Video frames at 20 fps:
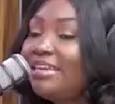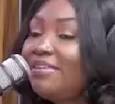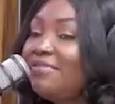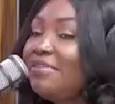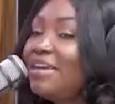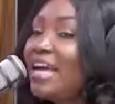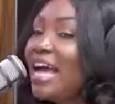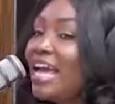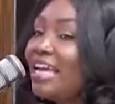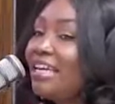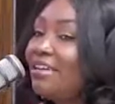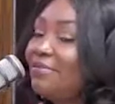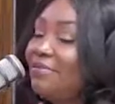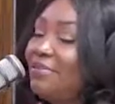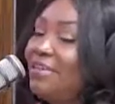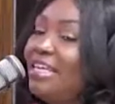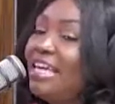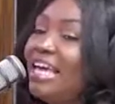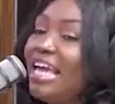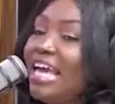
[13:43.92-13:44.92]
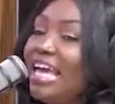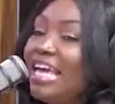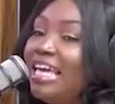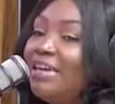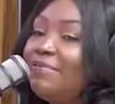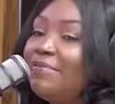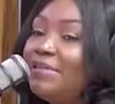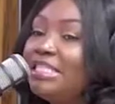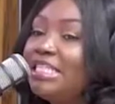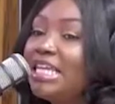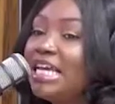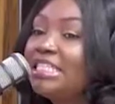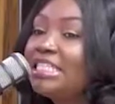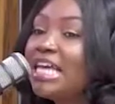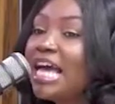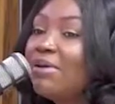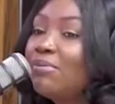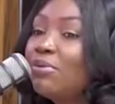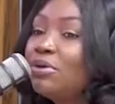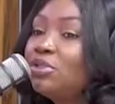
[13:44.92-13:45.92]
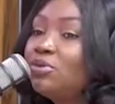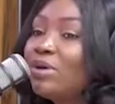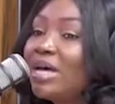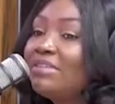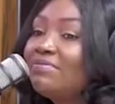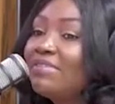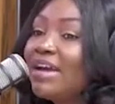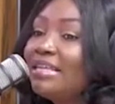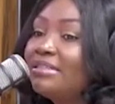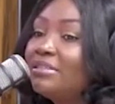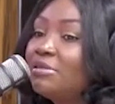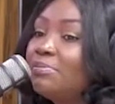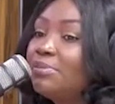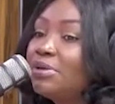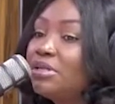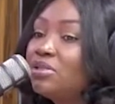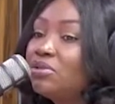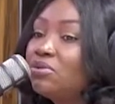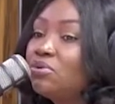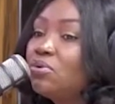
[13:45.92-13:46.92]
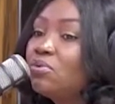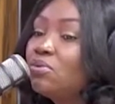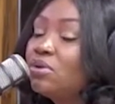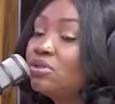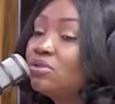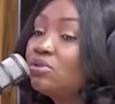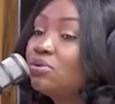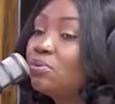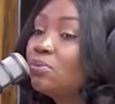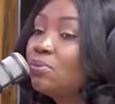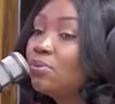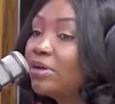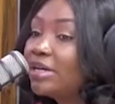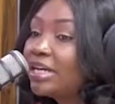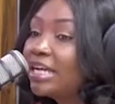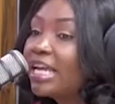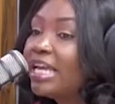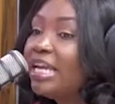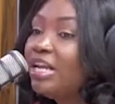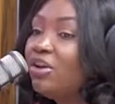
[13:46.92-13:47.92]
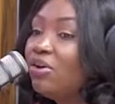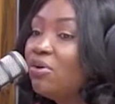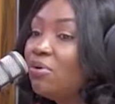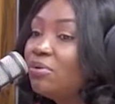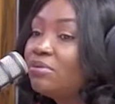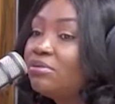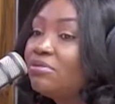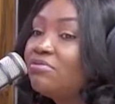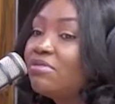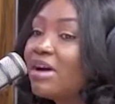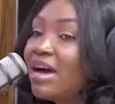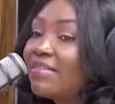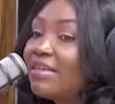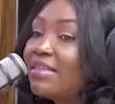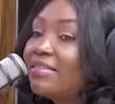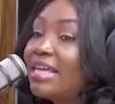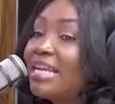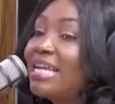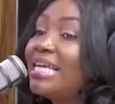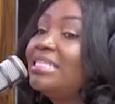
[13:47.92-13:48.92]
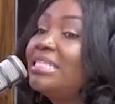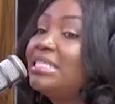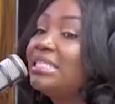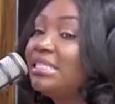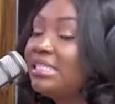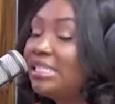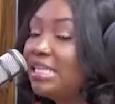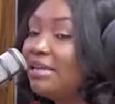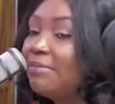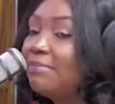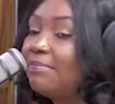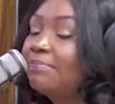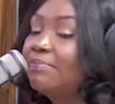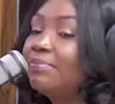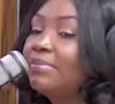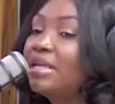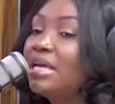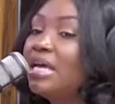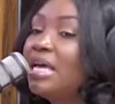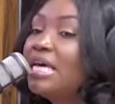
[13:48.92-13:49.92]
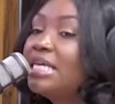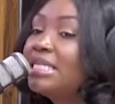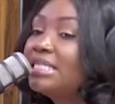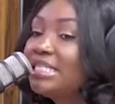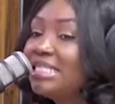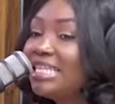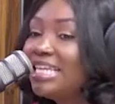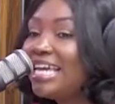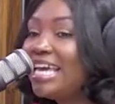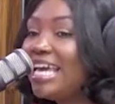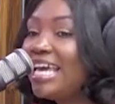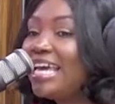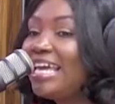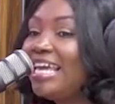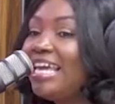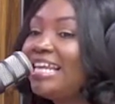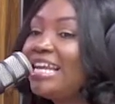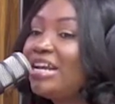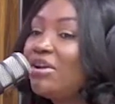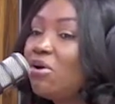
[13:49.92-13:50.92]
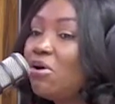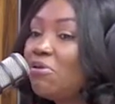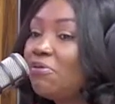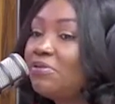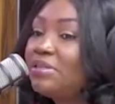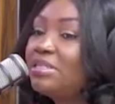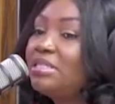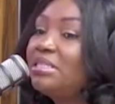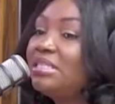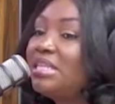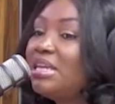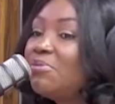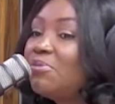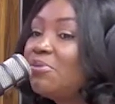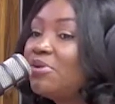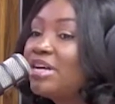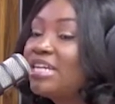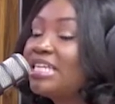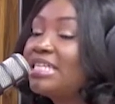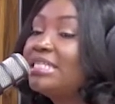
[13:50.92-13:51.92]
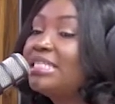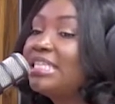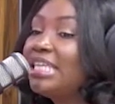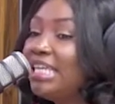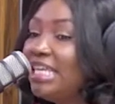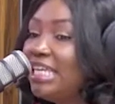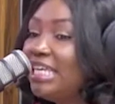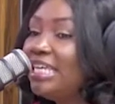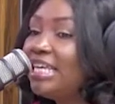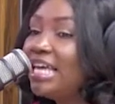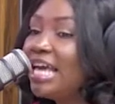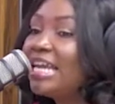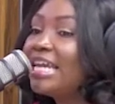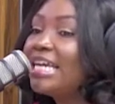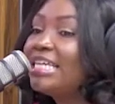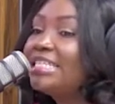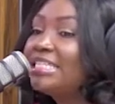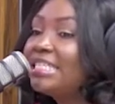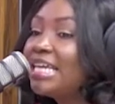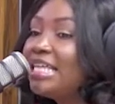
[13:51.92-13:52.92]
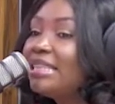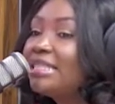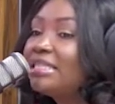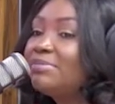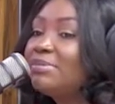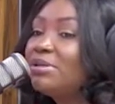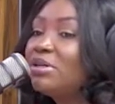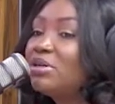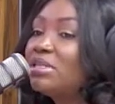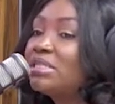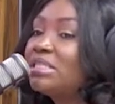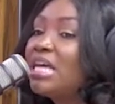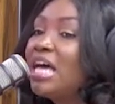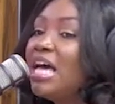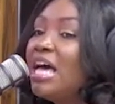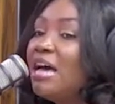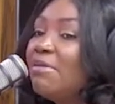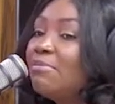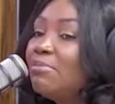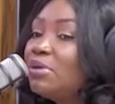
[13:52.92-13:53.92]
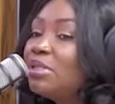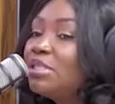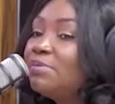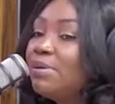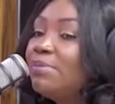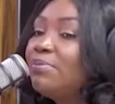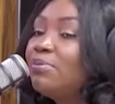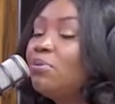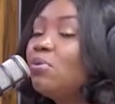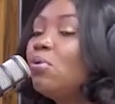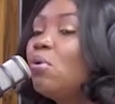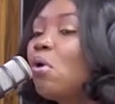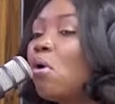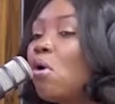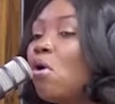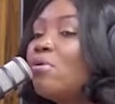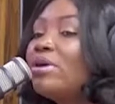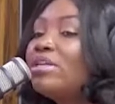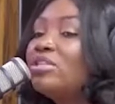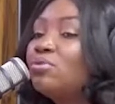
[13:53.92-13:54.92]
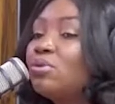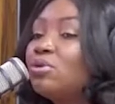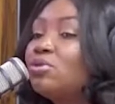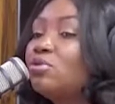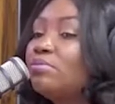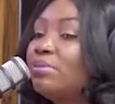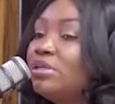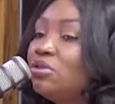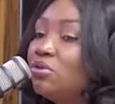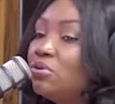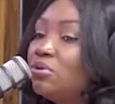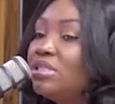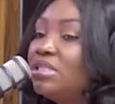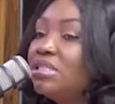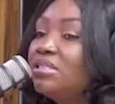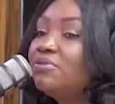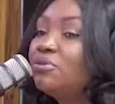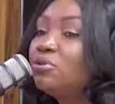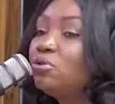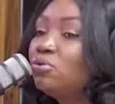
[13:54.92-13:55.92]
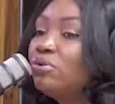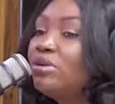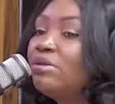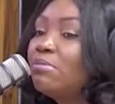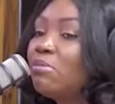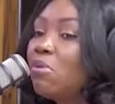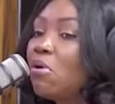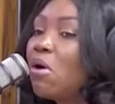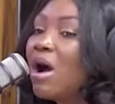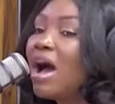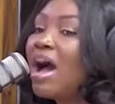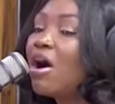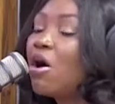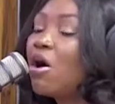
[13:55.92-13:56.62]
Hi Ify. Ify says, I want to advise the person who wants to work alone rather than as a team. See, in an office, teamwork is key. And I say this because most people who always want to be noticed for doing more